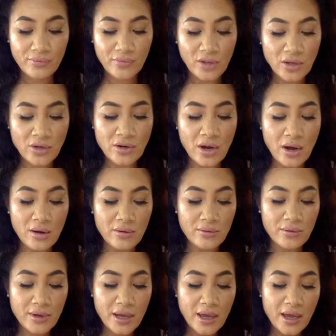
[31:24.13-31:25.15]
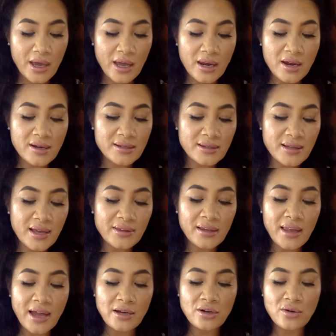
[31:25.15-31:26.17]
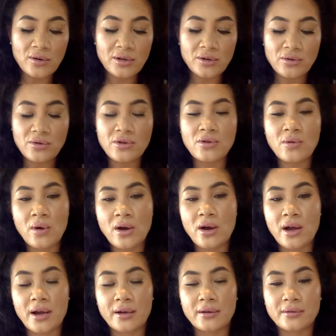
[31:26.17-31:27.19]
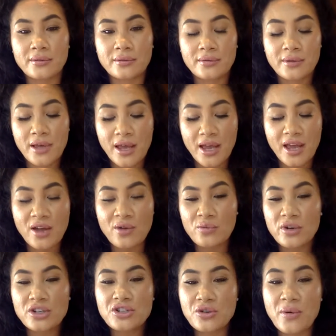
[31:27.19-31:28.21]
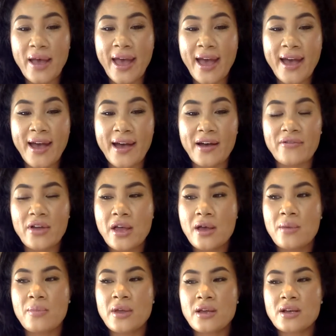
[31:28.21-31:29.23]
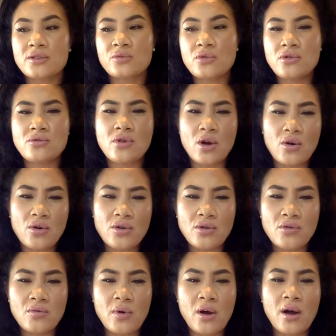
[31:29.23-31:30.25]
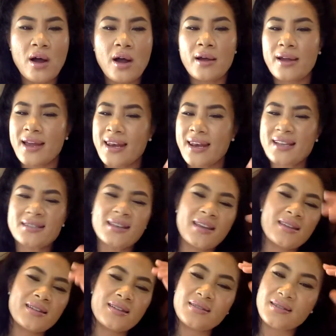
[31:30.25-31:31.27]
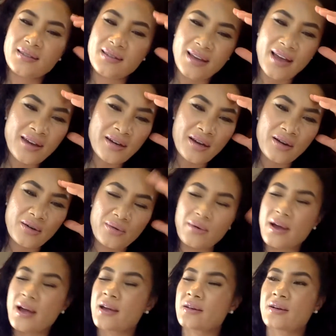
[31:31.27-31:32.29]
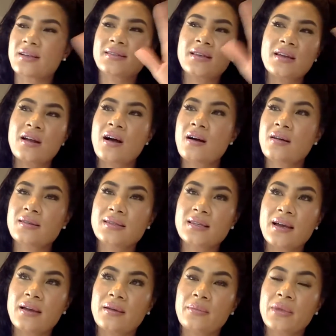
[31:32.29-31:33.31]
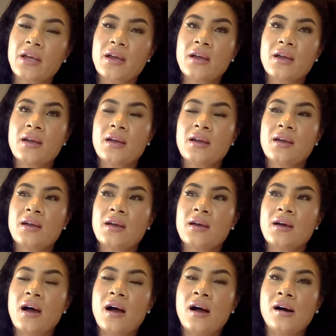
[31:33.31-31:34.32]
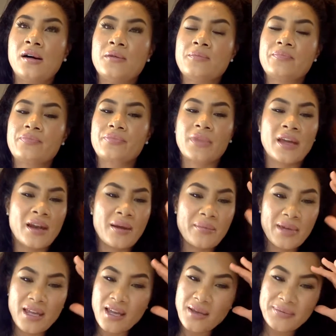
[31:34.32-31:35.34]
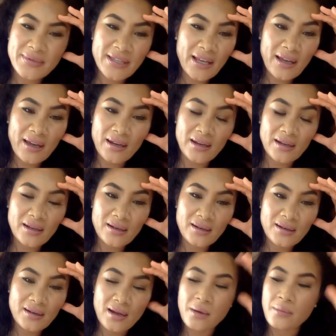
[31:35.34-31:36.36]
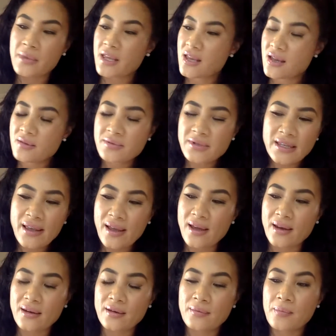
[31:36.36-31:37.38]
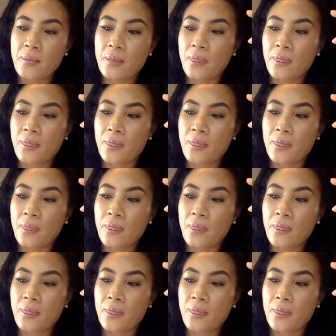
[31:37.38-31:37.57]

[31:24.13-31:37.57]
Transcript: You don't. And there's nothing like knowing who you are and what you have. Because when you know who you are, and I say this, I know, I say it all the time. And I'm going to keep saying it. I'm going to keep saying it.